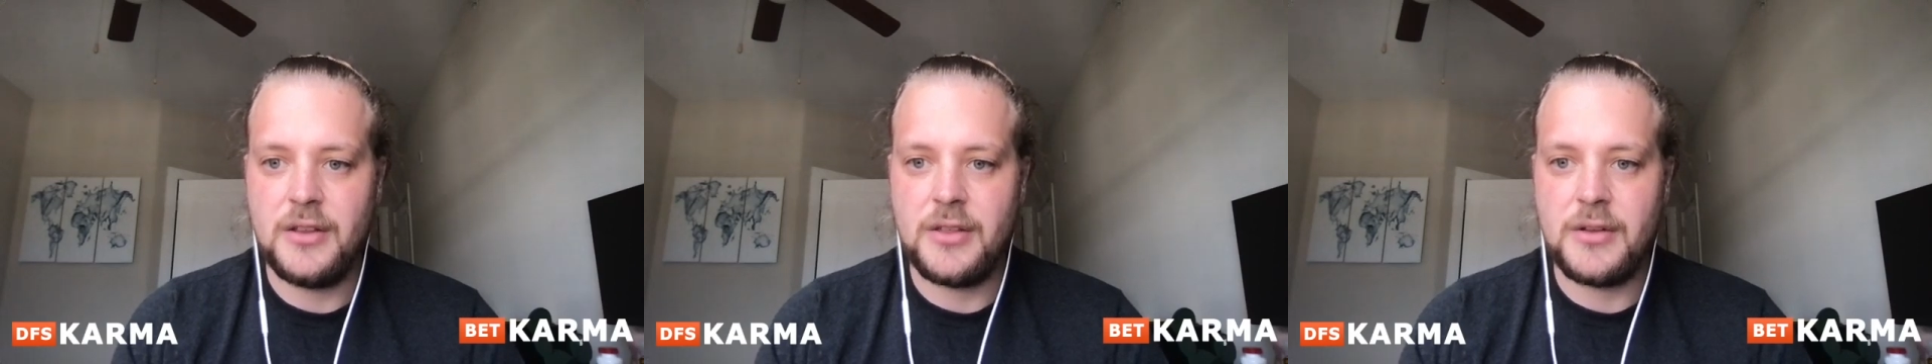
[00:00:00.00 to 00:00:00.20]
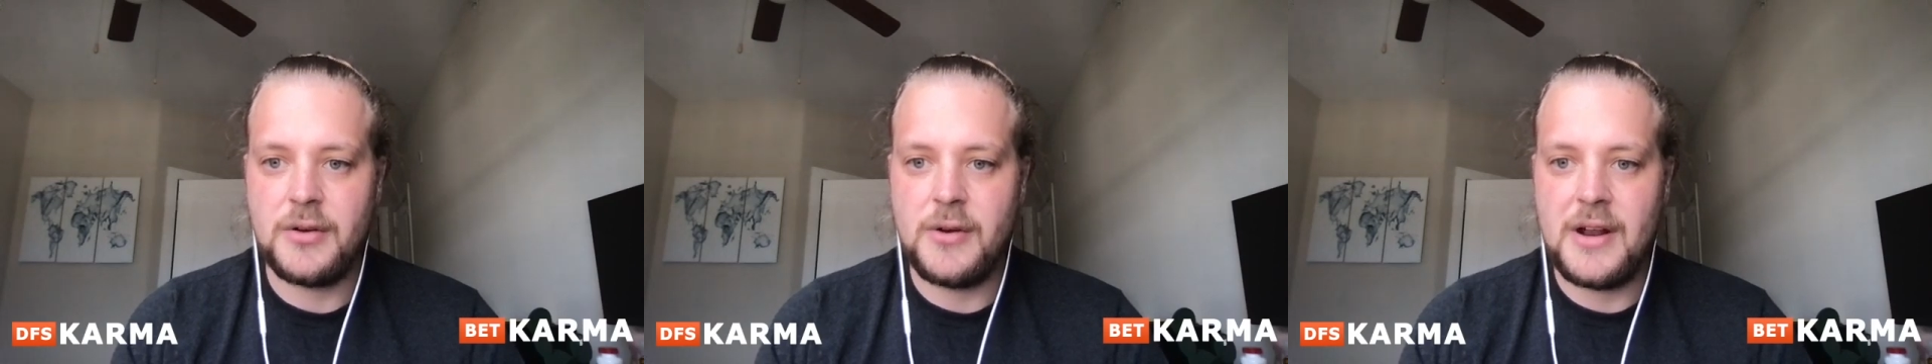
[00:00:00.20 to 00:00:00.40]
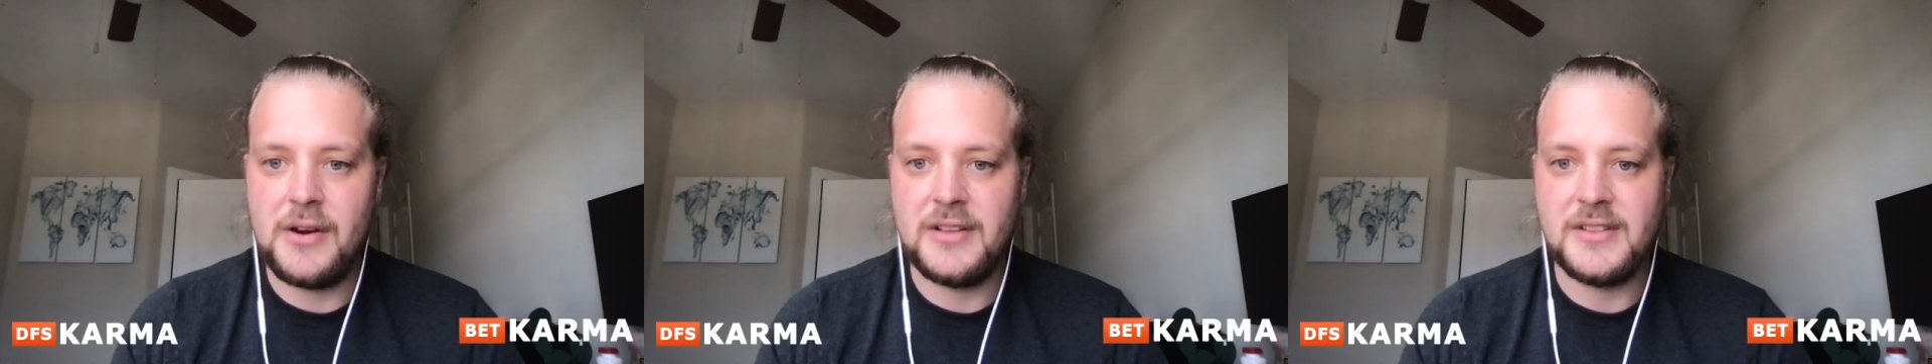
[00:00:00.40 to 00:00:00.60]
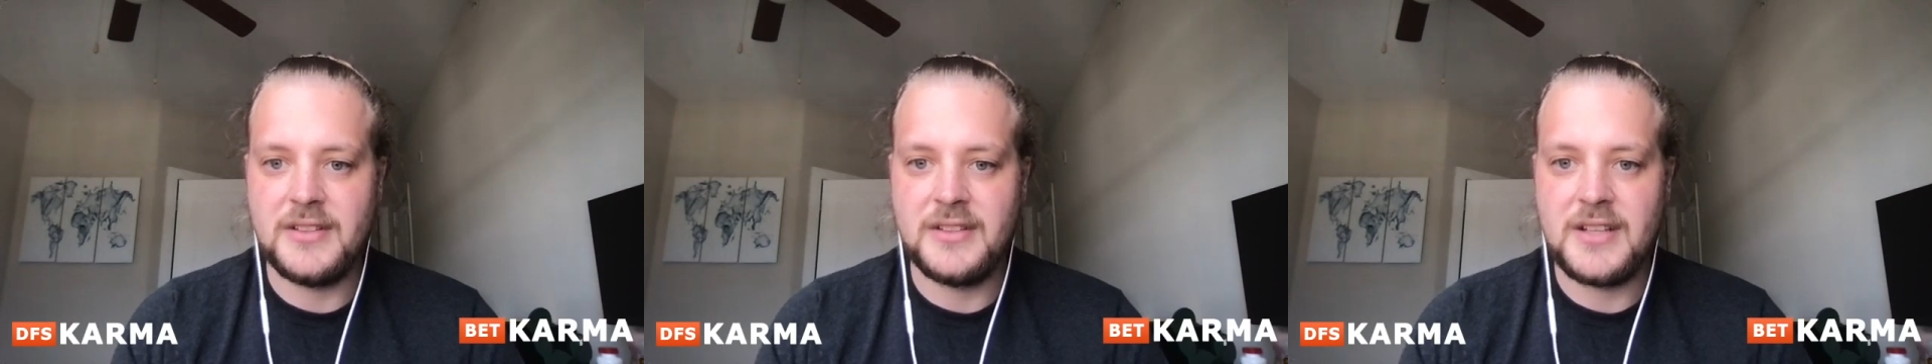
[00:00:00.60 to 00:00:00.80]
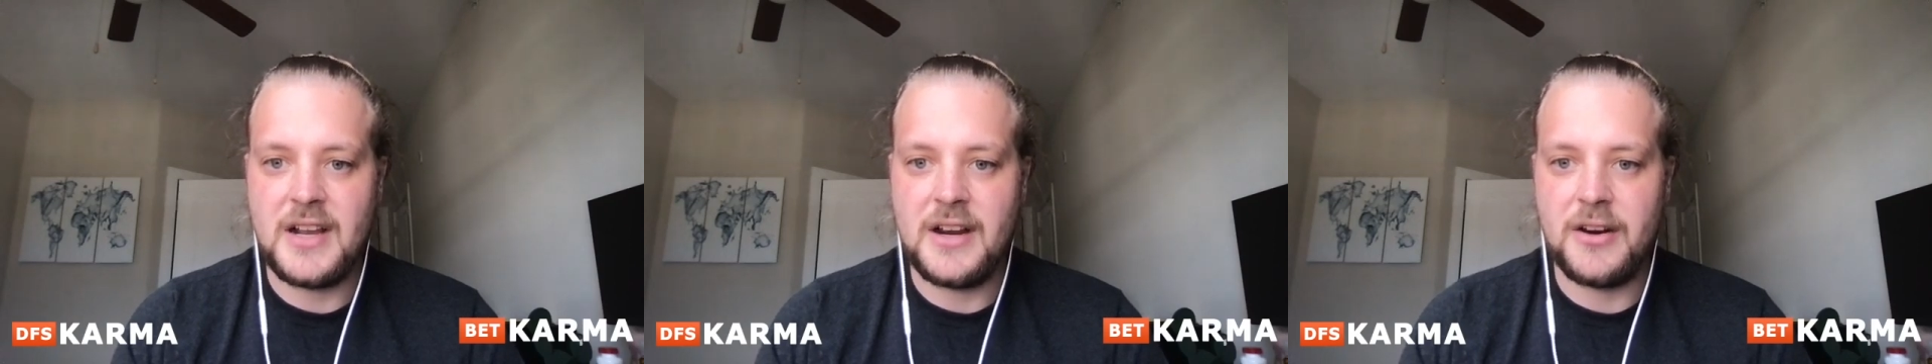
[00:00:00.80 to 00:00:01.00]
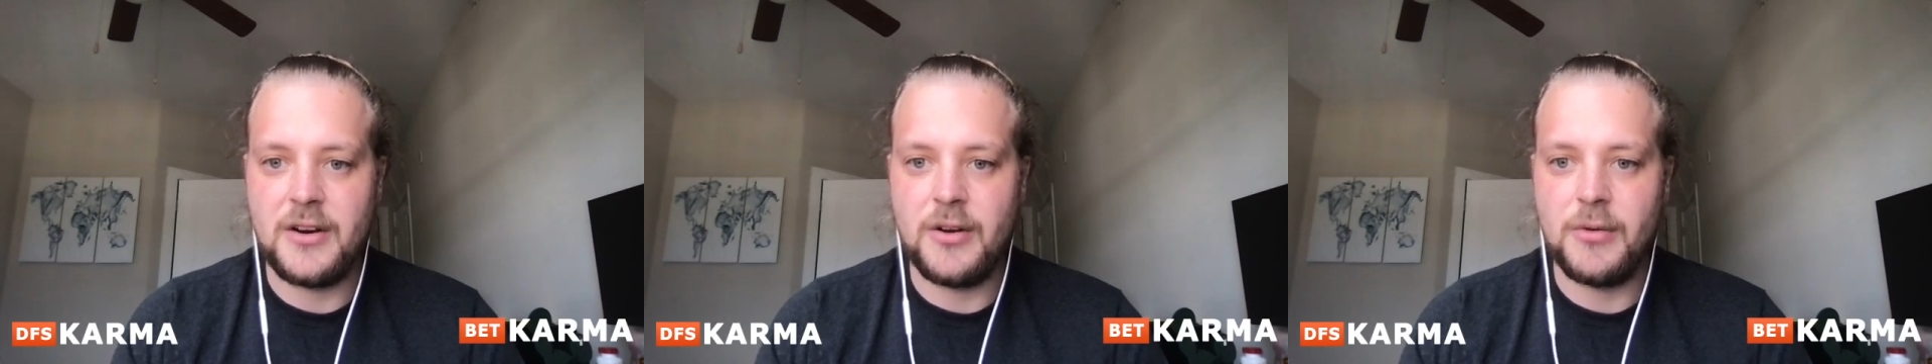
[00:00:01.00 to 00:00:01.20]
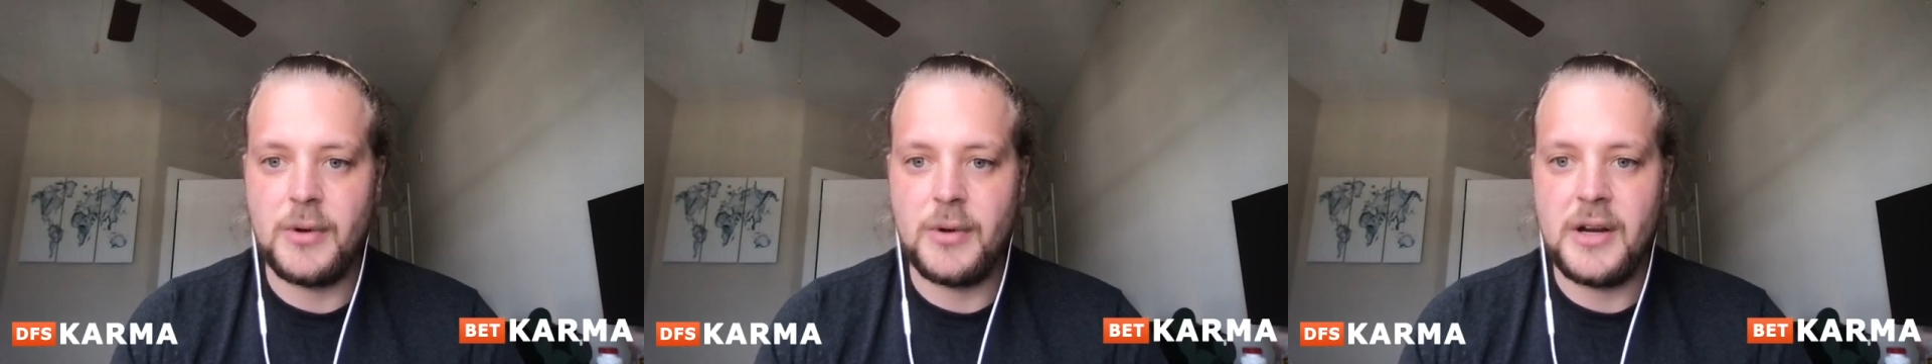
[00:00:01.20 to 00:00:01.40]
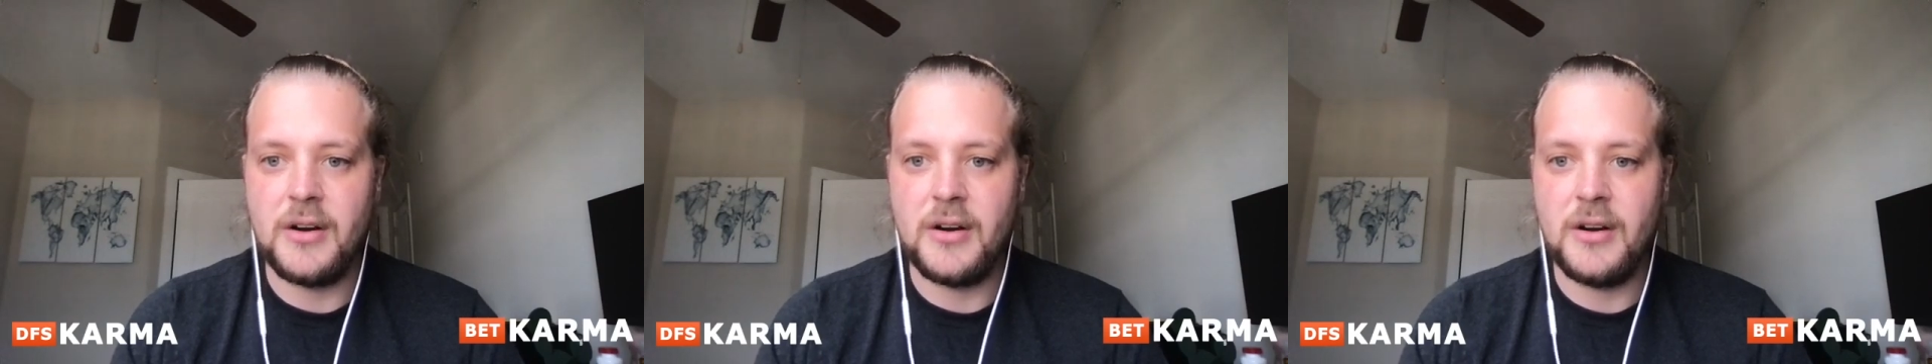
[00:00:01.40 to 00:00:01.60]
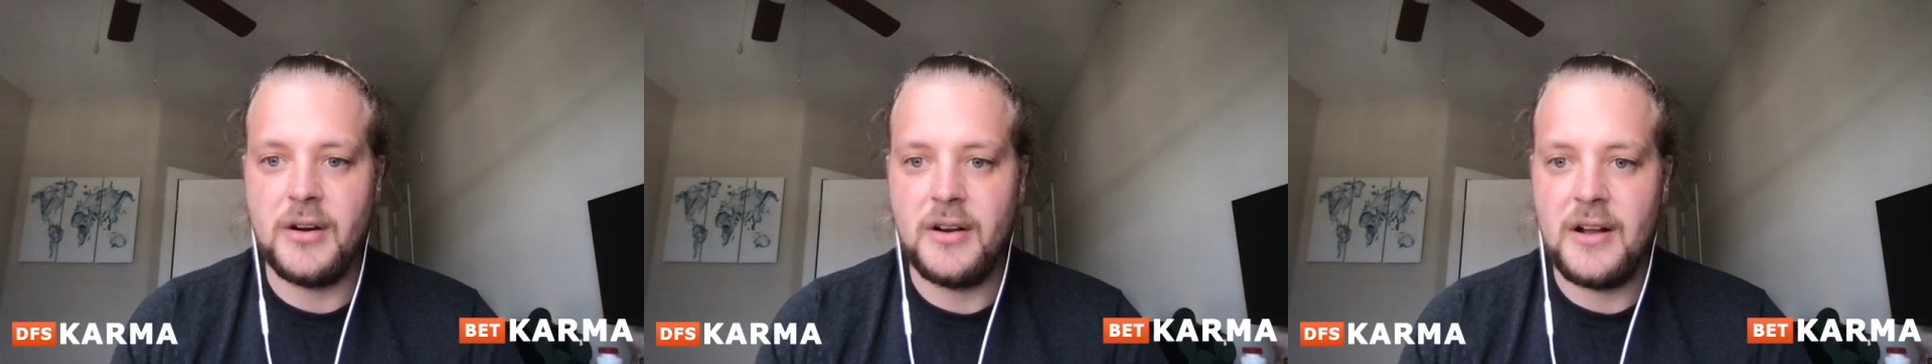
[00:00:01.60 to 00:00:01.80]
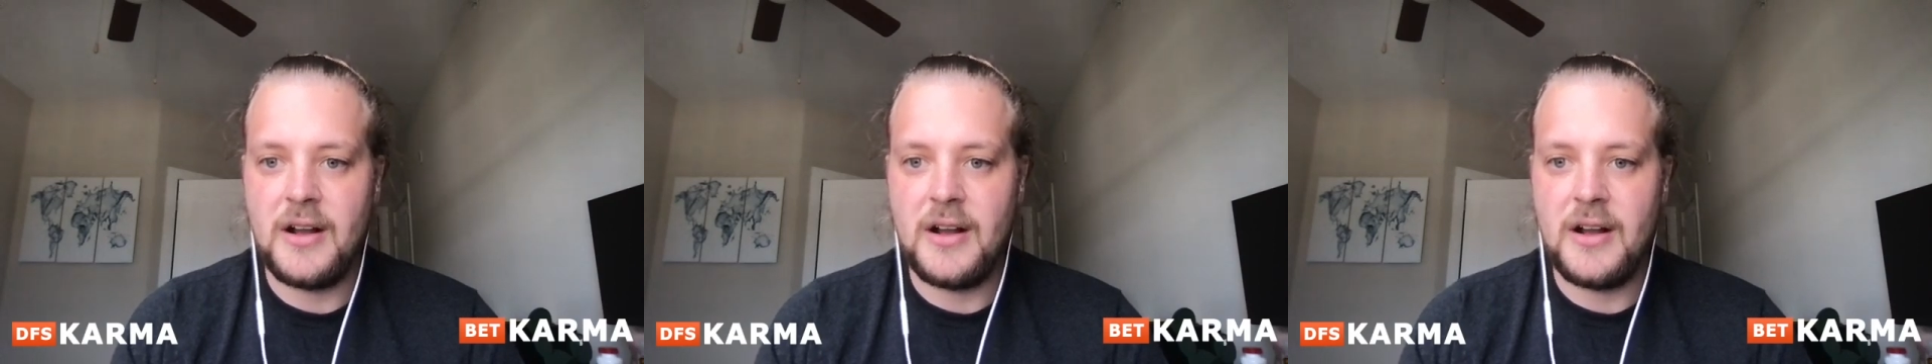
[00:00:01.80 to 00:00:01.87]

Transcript: throughout his entire career.